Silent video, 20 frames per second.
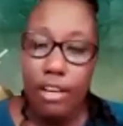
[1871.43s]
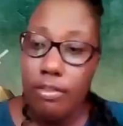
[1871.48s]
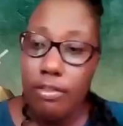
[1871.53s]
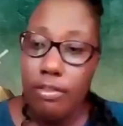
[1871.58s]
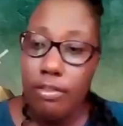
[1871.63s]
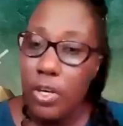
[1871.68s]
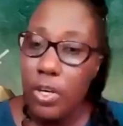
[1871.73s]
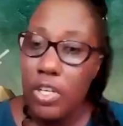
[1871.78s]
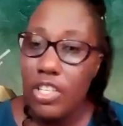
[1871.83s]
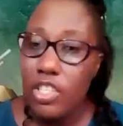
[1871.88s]
to
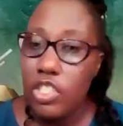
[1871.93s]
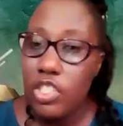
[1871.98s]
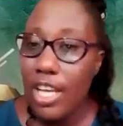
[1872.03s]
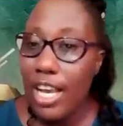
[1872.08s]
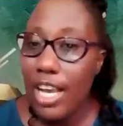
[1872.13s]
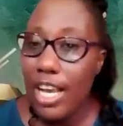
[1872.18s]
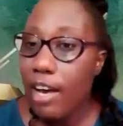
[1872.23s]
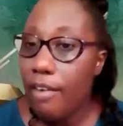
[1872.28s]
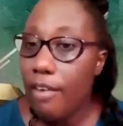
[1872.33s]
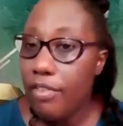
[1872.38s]
convert the
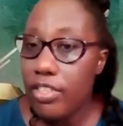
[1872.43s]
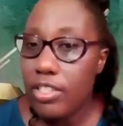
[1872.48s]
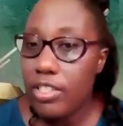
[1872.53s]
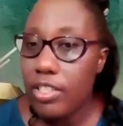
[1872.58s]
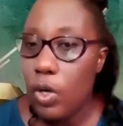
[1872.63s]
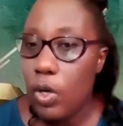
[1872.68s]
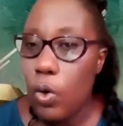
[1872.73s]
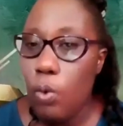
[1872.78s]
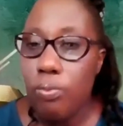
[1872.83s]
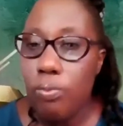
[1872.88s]
jail
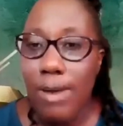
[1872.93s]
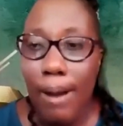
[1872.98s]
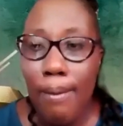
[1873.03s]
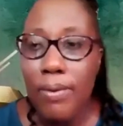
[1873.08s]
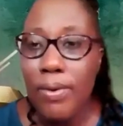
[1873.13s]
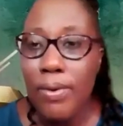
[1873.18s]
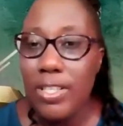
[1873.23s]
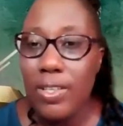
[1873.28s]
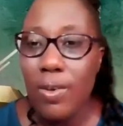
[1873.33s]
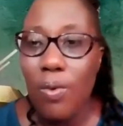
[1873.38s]
officer, who
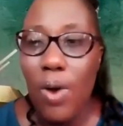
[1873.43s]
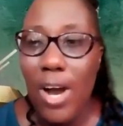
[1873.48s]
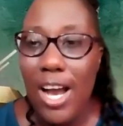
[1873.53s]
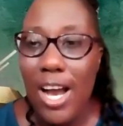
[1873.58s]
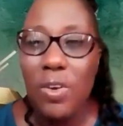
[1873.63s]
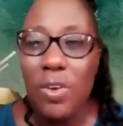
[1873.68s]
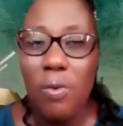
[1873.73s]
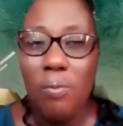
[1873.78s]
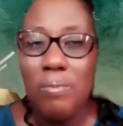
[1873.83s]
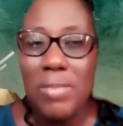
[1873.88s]
probably was the
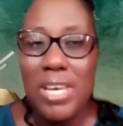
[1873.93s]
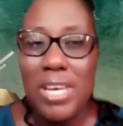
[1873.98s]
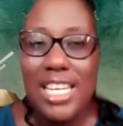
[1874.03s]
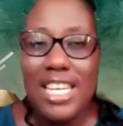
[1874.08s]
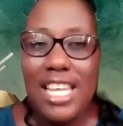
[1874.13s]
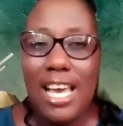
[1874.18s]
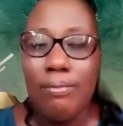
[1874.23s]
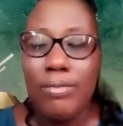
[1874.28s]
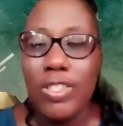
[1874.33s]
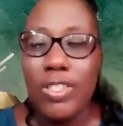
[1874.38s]
one who
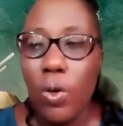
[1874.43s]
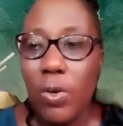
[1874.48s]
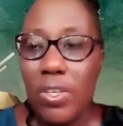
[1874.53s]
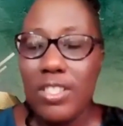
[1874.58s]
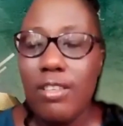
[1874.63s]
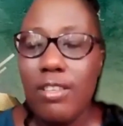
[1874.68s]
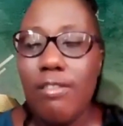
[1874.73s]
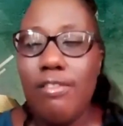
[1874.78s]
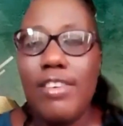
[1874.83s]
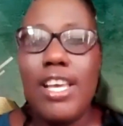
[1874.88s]
beat them so
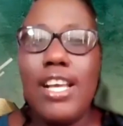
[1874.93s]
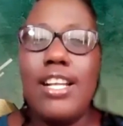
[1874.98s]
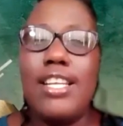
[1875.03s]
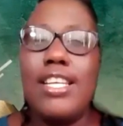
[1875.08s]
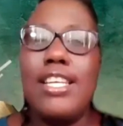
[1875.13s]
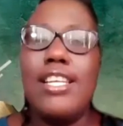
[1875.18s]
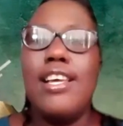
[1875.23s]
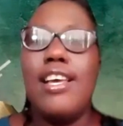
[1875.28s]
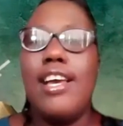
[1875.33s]
severely,